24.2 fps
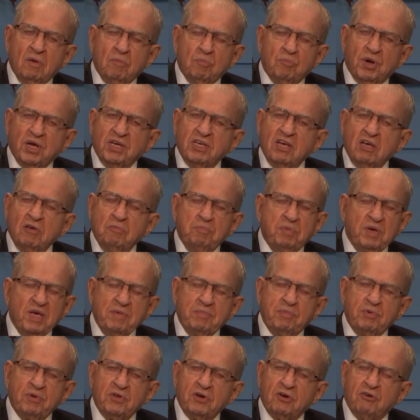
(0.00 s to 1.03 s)
bringing
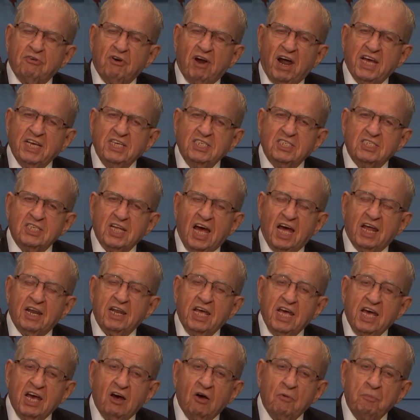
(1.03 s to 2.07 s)
people to Christ and
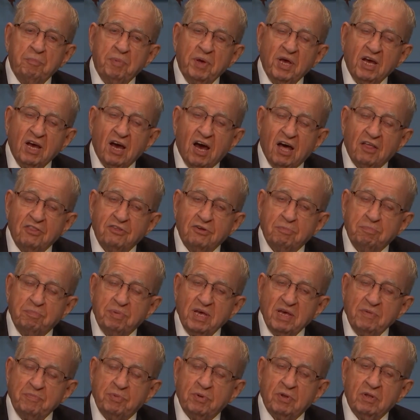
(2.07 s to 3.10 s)
helping other
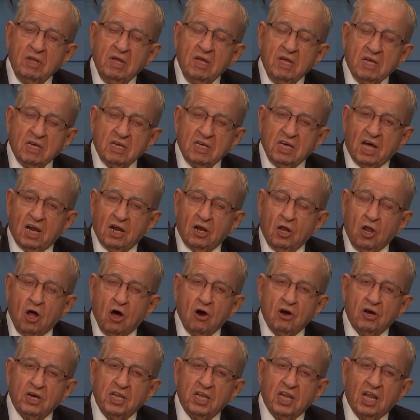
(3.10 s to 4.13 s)
people get
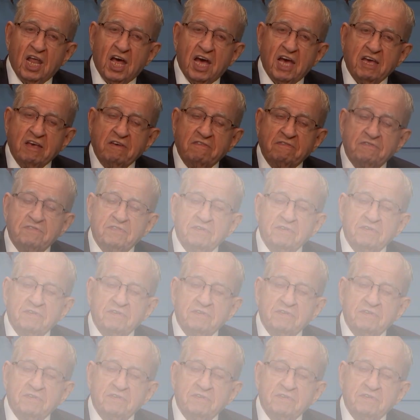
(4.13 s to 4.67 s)
along in life.